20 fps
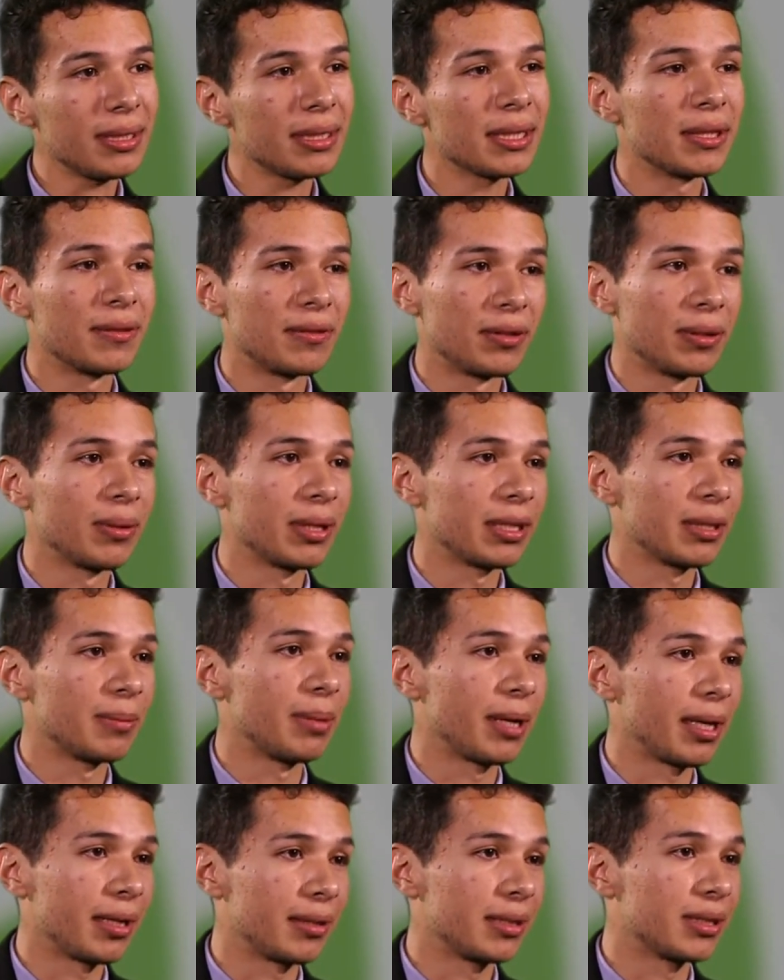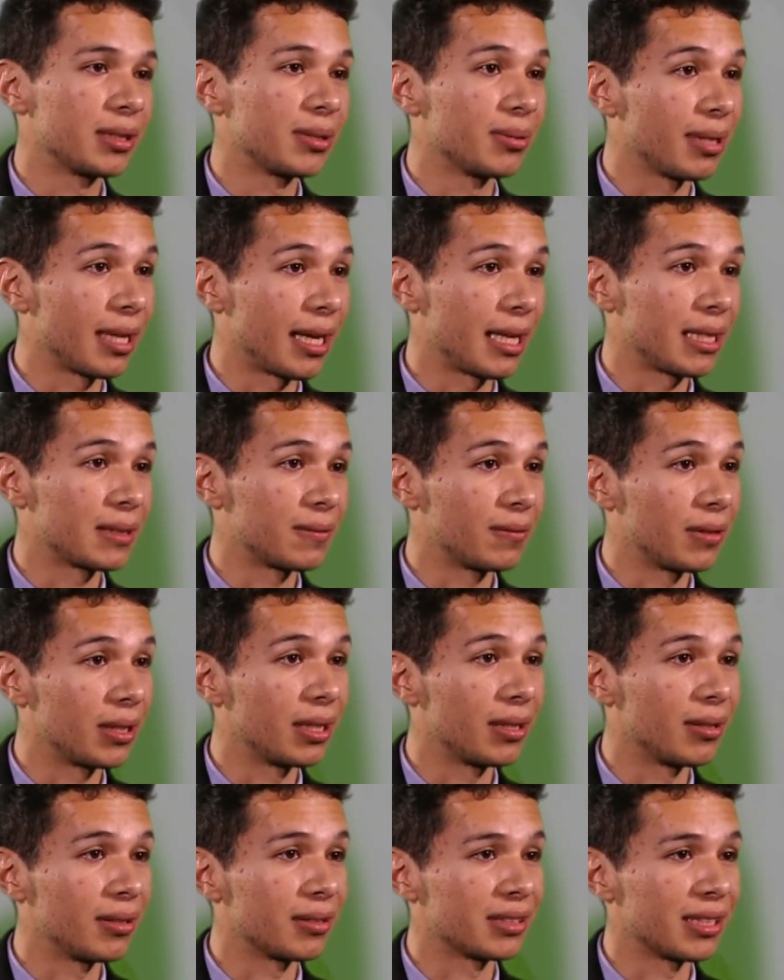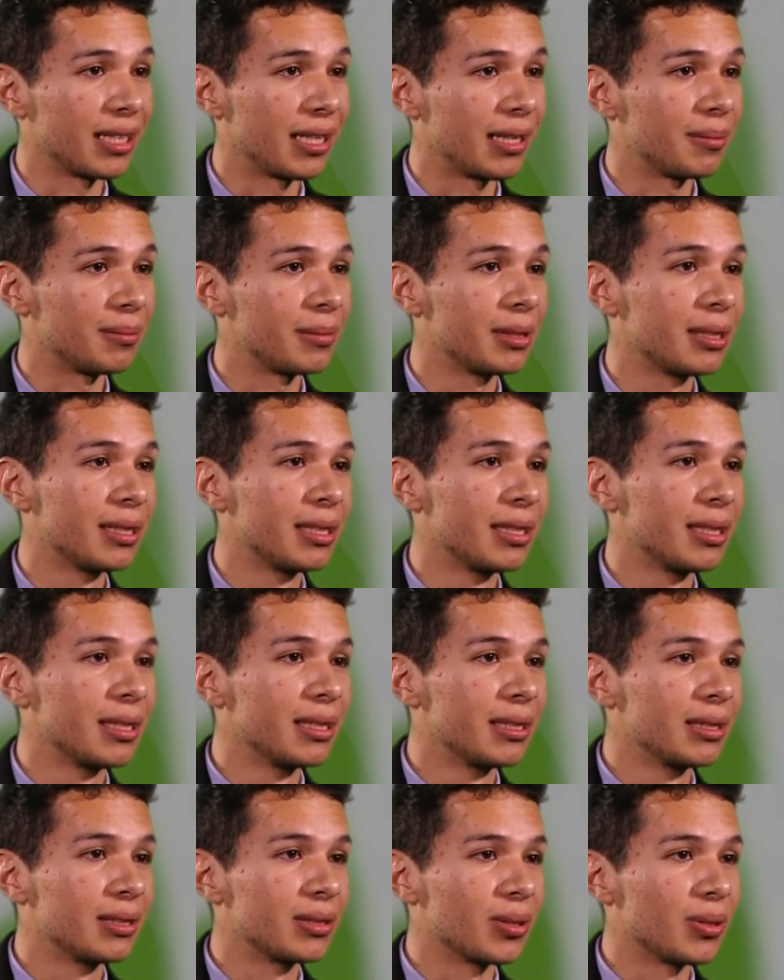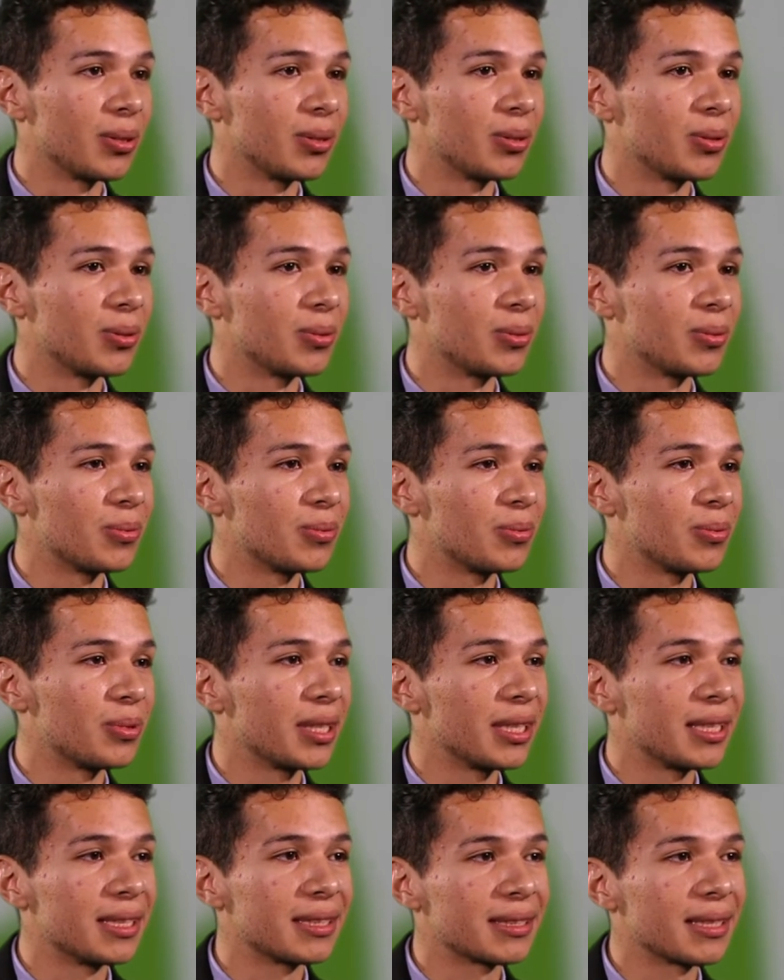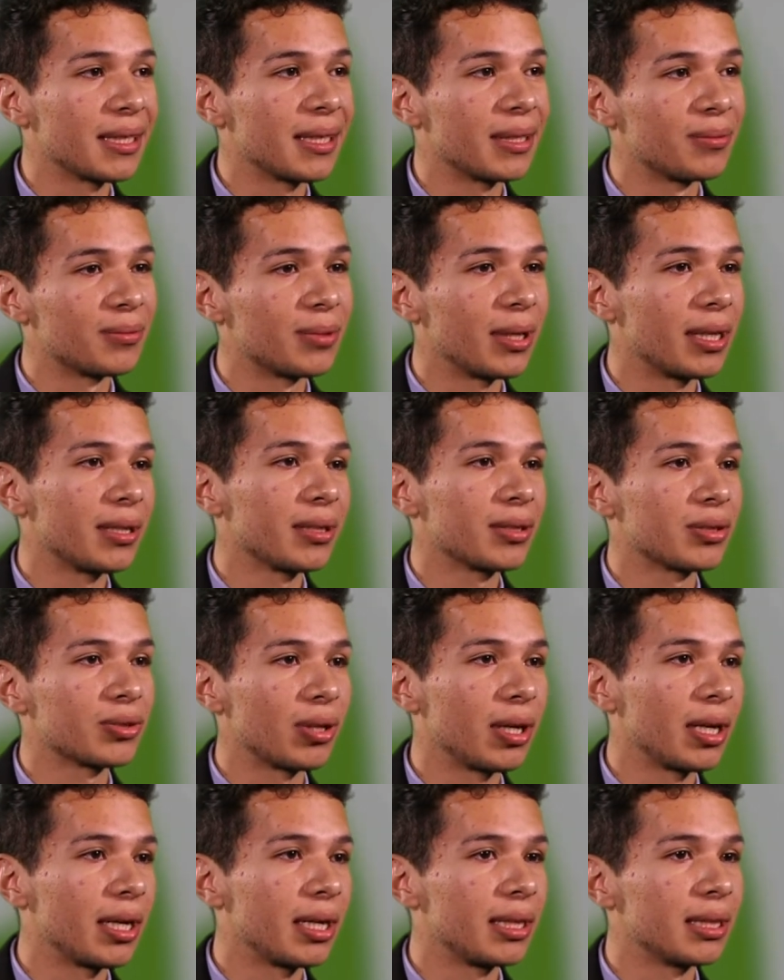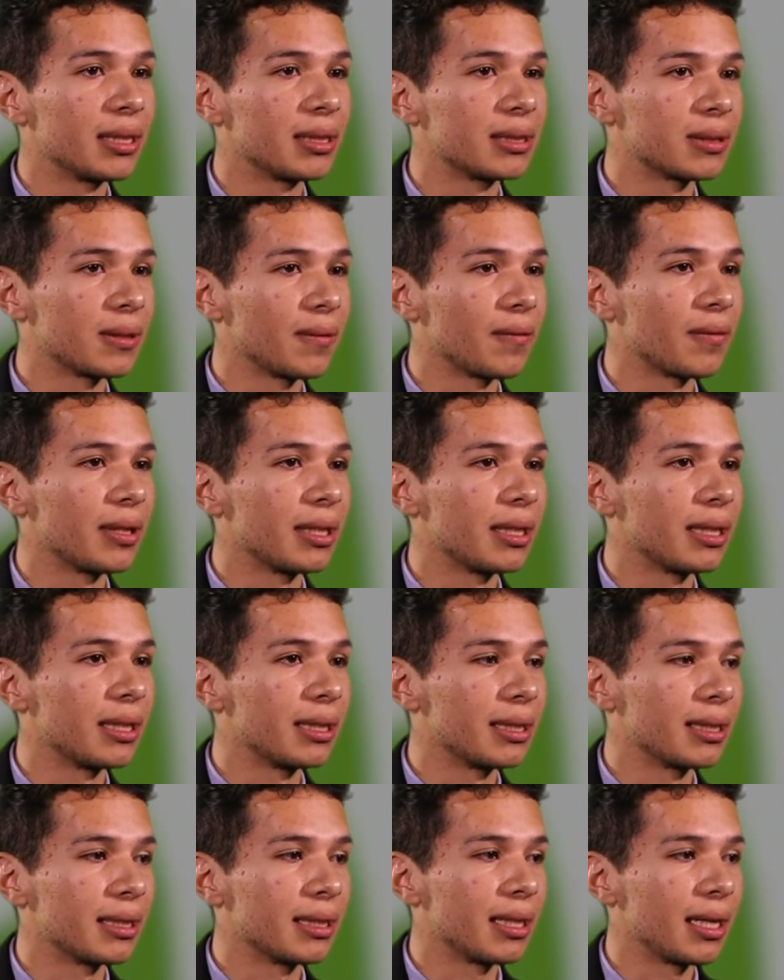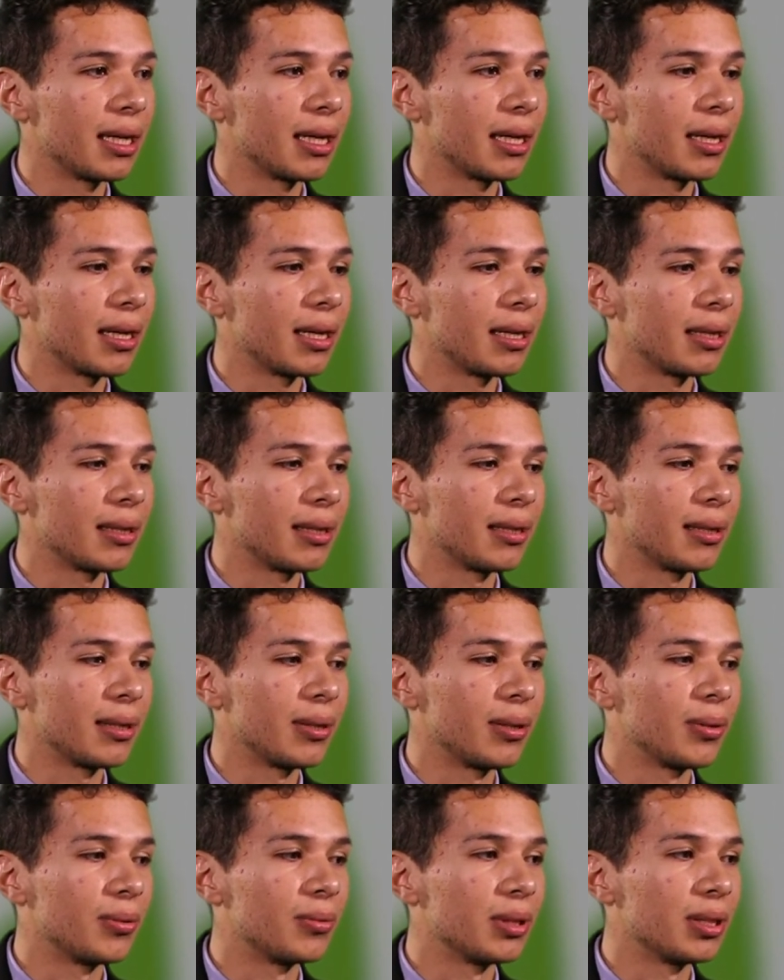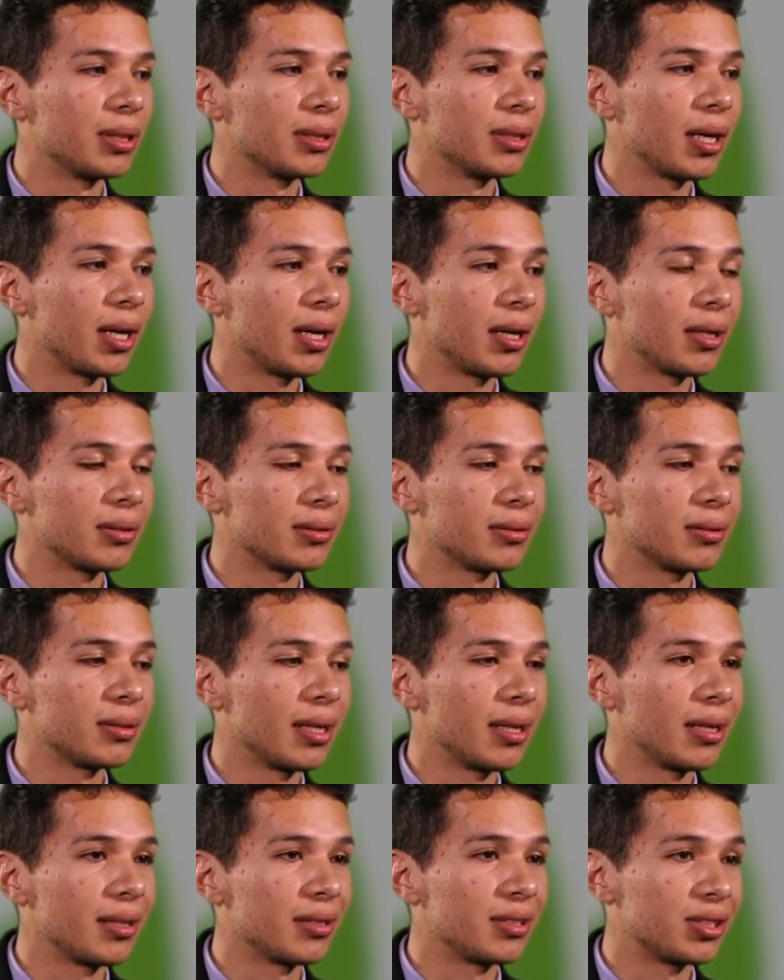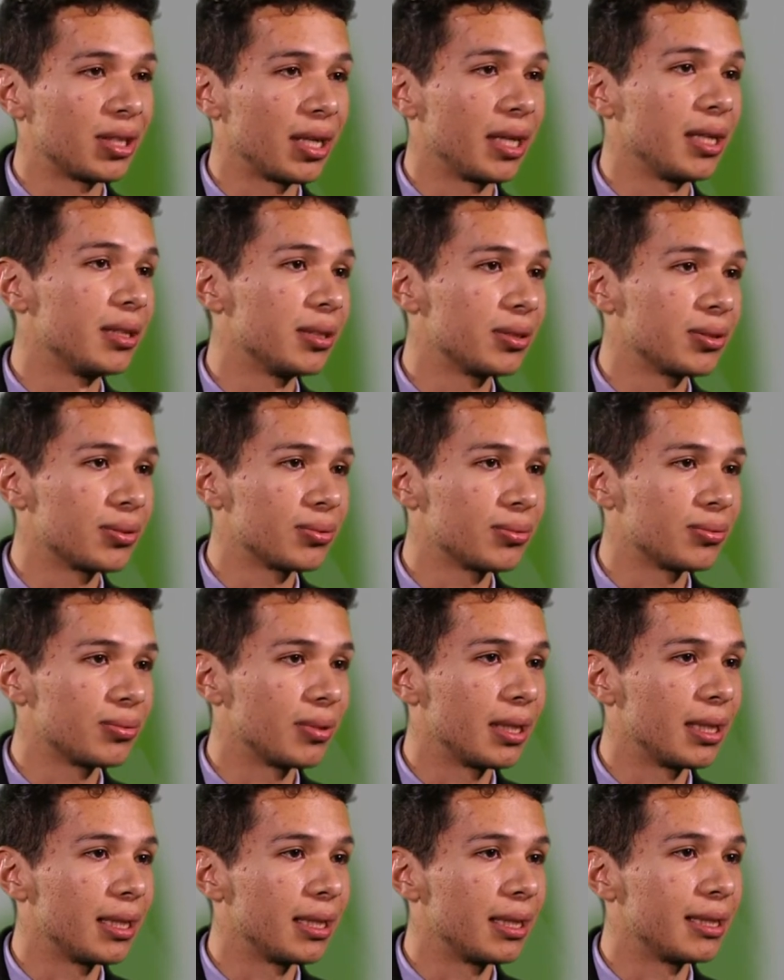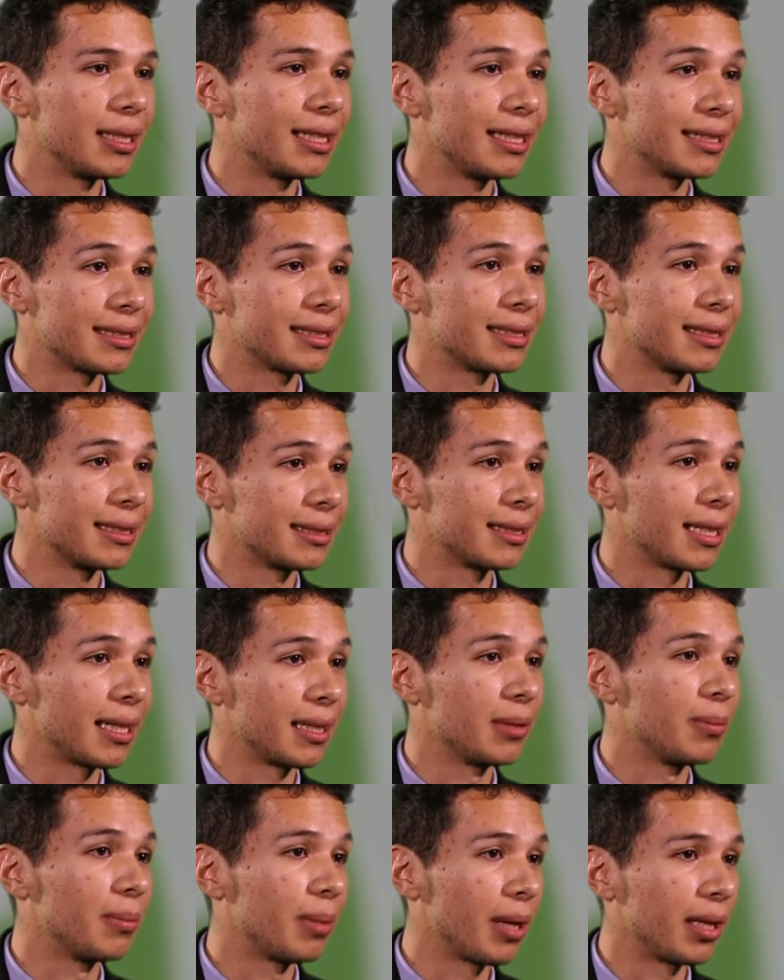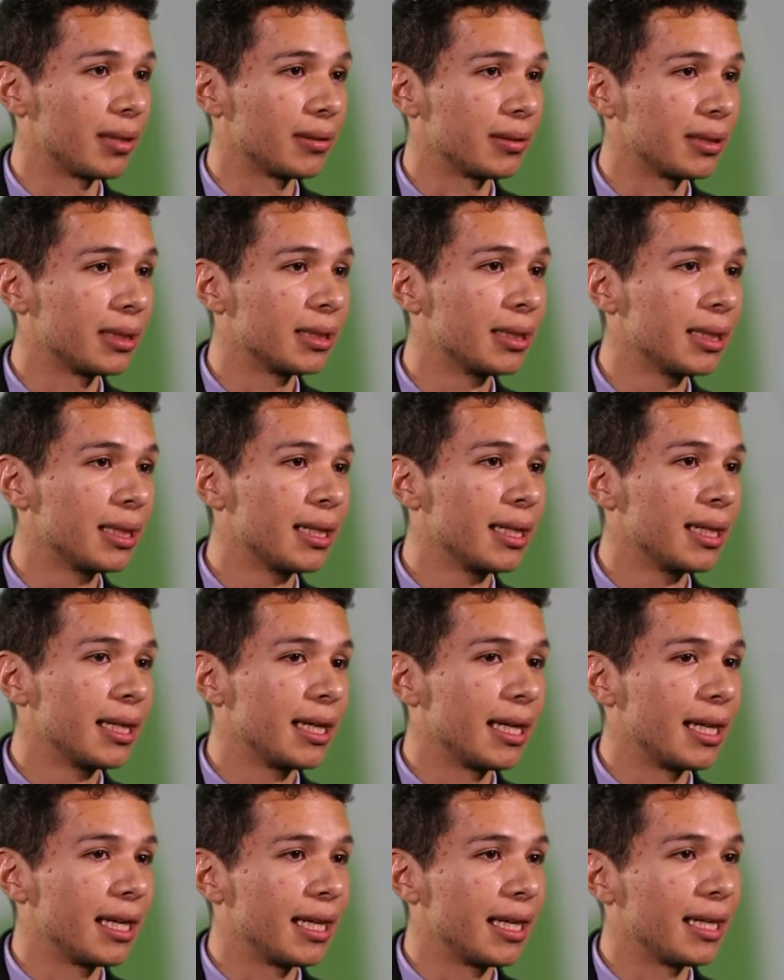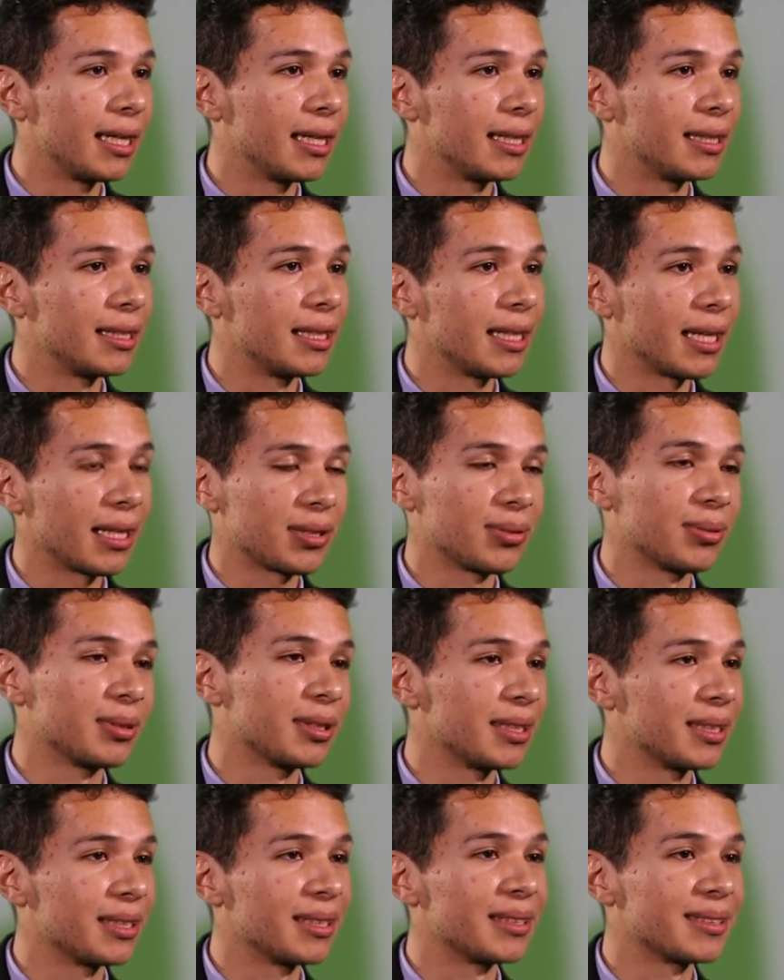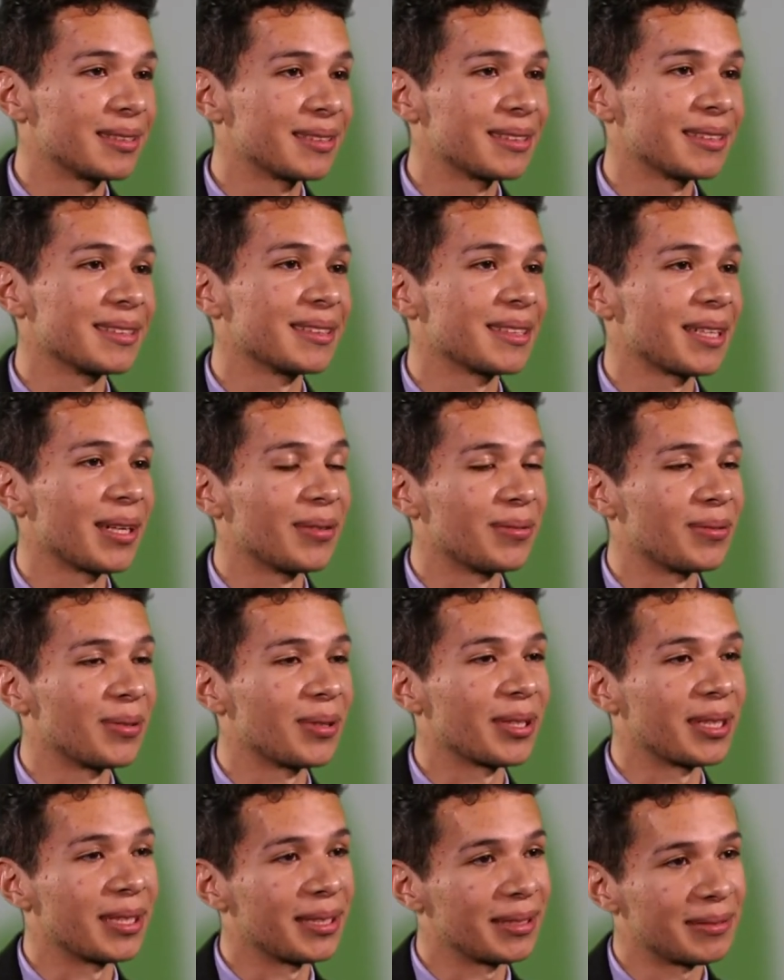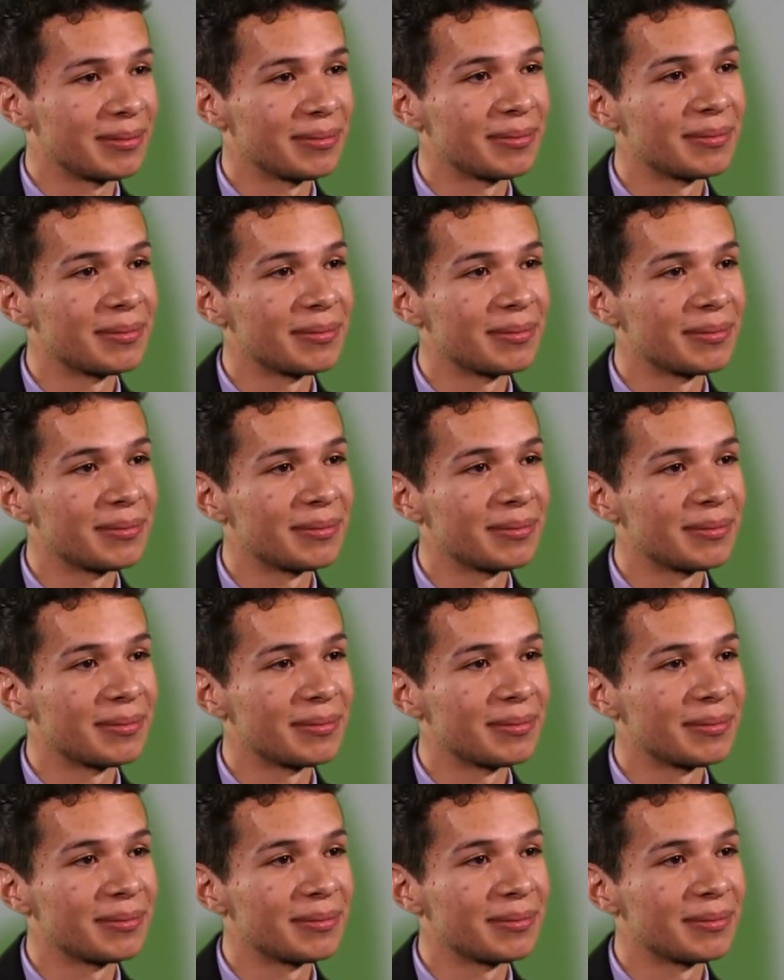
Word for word: if you want the battery to last very long time. So we said, why not trying something that uh, will not uh, change when it's inside the battery? And it actually is, is kind of working.